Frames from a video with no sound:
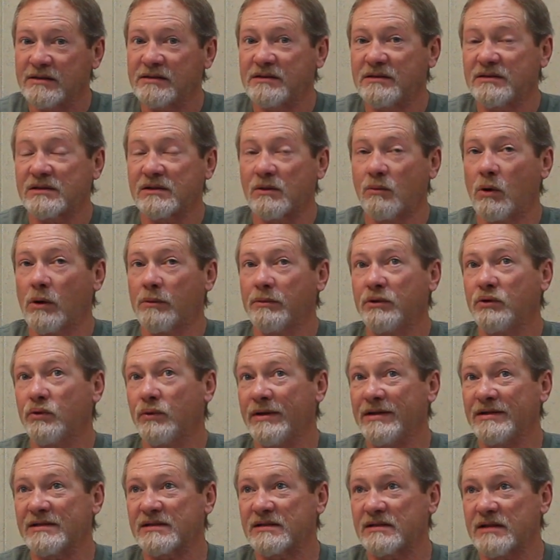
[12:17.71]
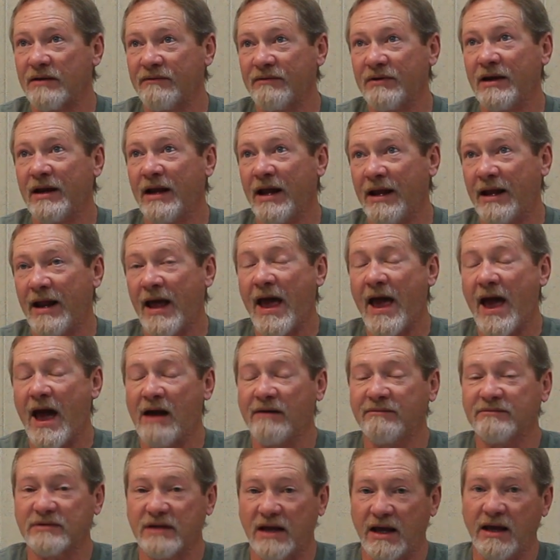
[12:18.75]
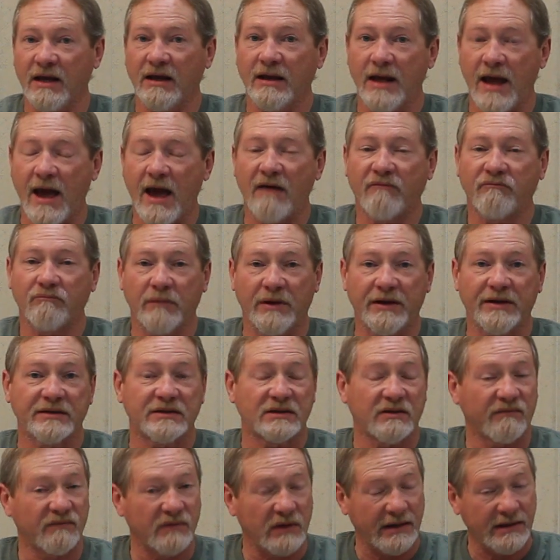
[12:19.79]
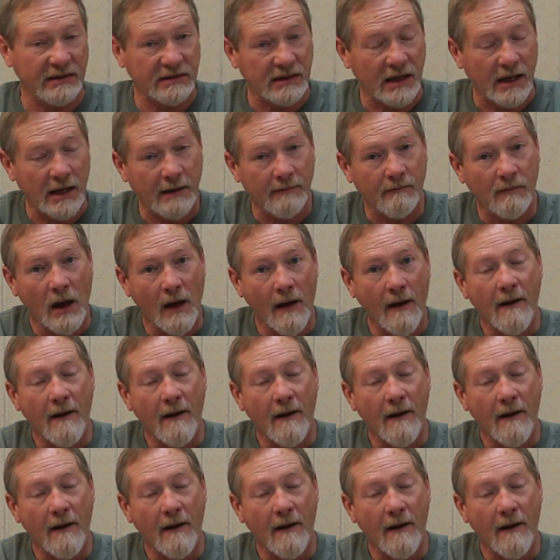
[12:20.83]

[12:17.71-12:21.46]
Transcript: somewhere between seven and a half to eight and a half minutes of flight time.